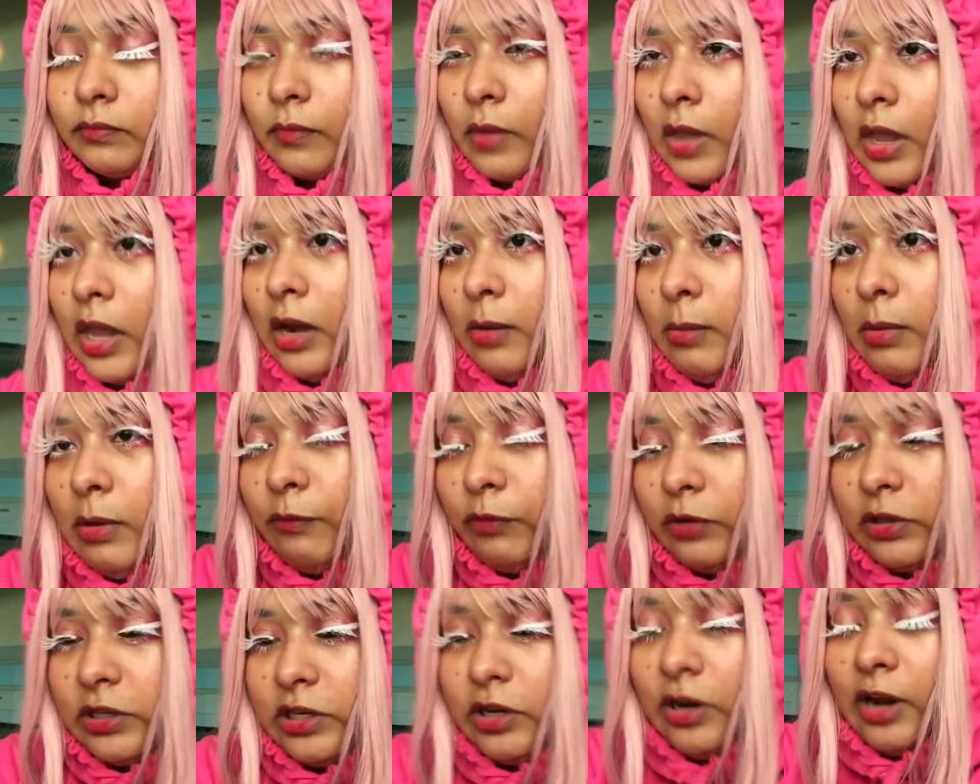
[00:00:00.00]
Anime
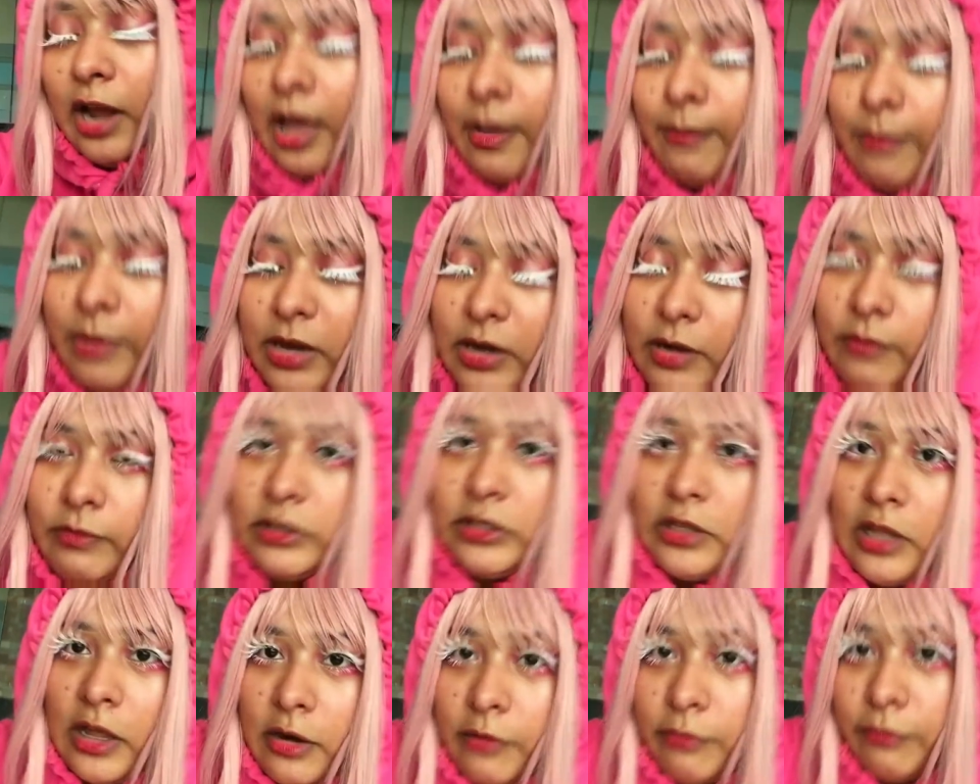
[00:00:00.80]
Frontier happened. It was a
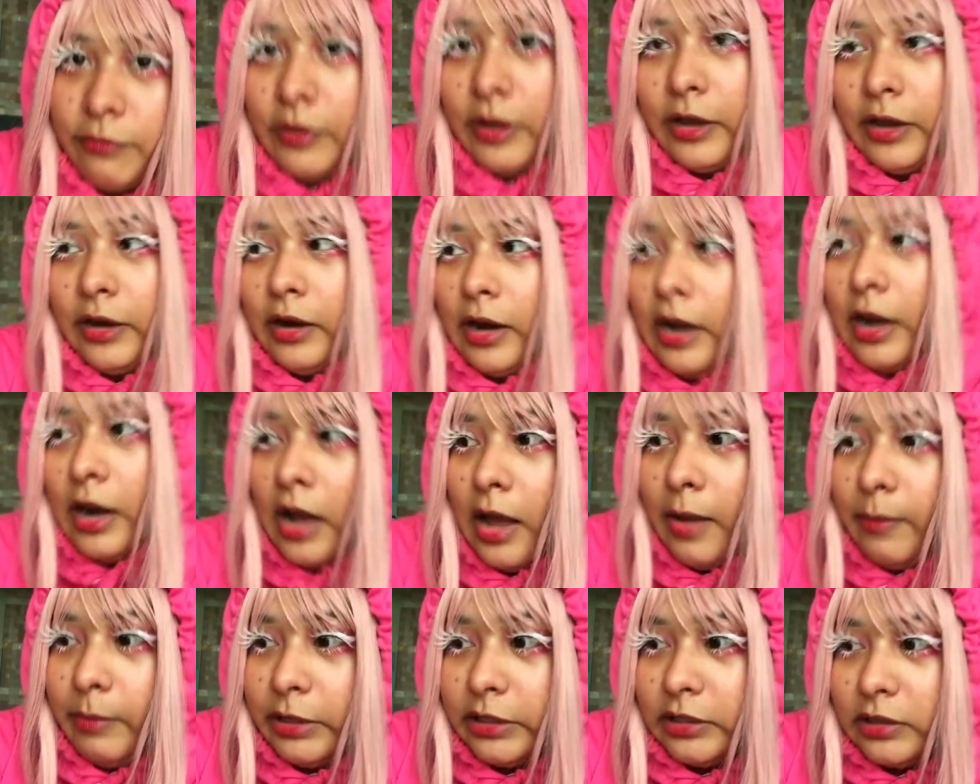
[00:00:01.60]
lot of fun and
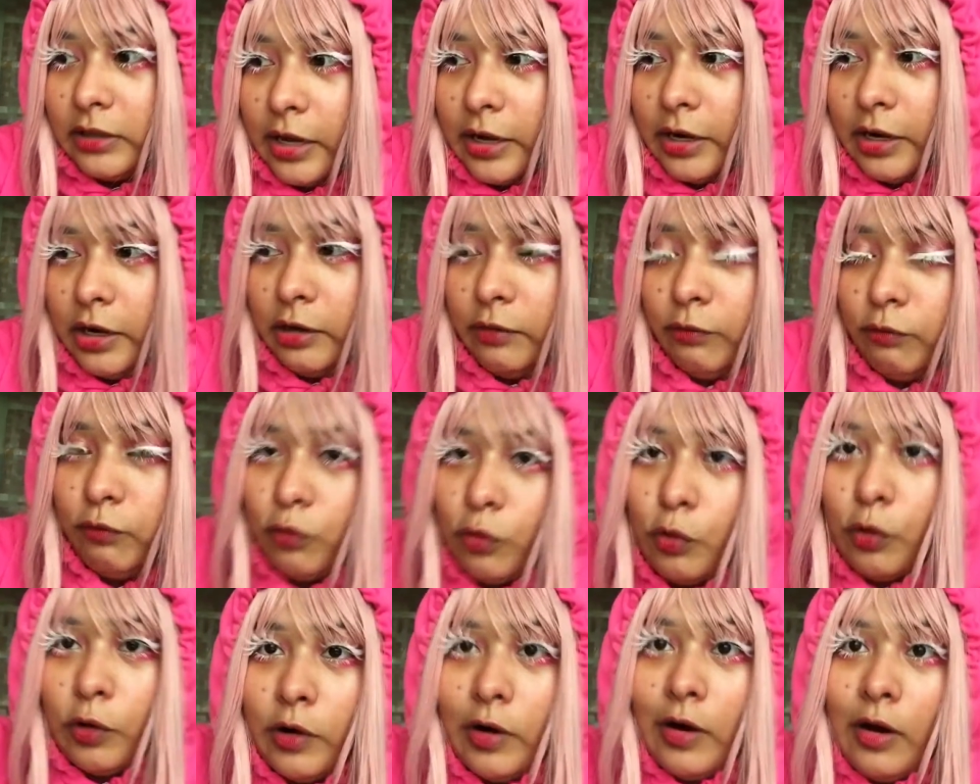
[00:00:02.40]
I'm excited
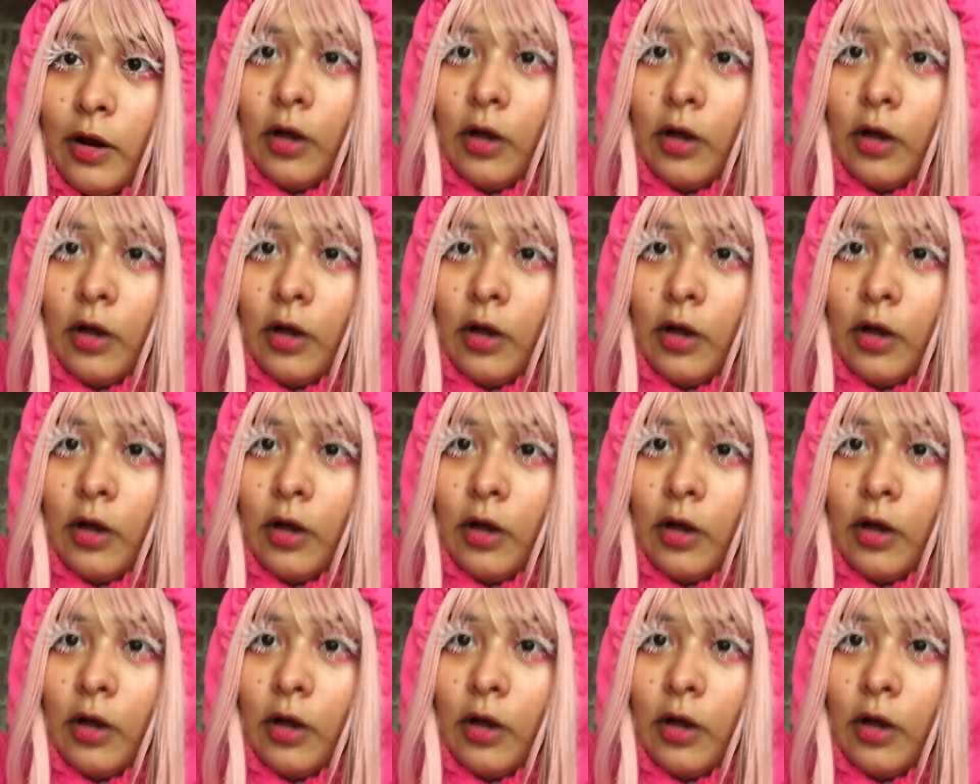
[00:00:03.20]
for